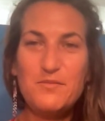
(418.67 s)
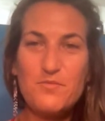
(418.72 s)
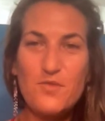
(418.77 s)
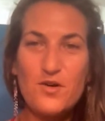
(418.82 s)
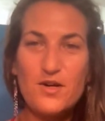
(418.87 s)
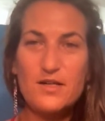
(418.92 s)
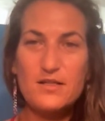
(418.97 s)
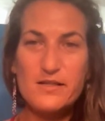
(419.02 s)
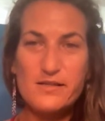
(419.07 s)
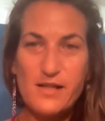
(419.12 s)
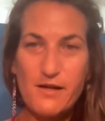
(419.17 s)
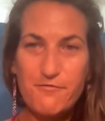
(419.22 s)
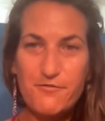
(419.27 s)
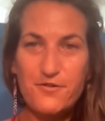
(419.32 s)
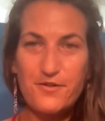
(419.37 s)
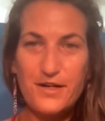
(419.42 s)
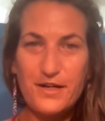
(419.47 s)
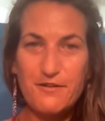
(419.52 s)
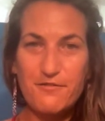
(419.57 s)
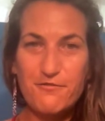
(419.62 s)
more
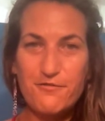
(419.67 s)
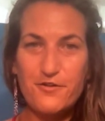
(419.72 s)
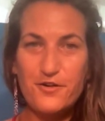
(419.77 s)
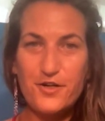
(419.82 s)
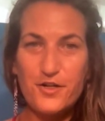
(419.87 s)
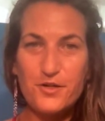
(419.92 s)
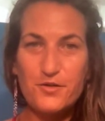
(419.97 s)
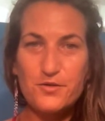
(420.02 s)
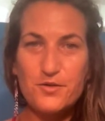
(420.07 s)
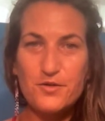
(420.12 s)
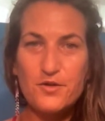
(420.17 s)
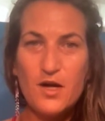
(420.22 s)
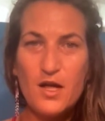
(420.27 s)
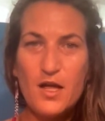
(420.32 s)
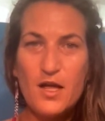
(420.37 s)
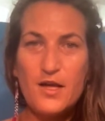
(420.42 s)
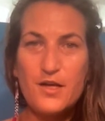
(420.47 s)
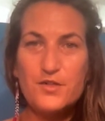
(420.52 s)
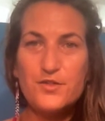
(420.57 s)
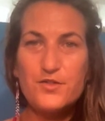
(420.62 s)
suffering for you.
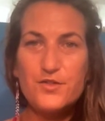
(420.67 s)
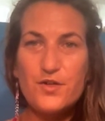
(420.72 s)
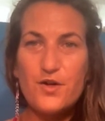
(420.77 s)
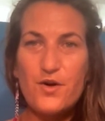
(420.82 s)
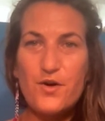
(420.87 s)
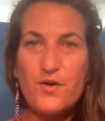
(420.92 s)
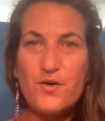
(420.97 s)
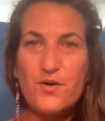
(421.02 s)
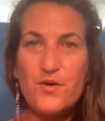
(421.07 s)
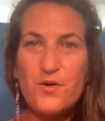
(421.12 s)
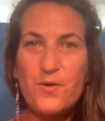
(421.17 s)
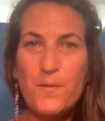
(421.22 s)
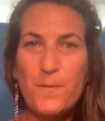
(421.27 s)
So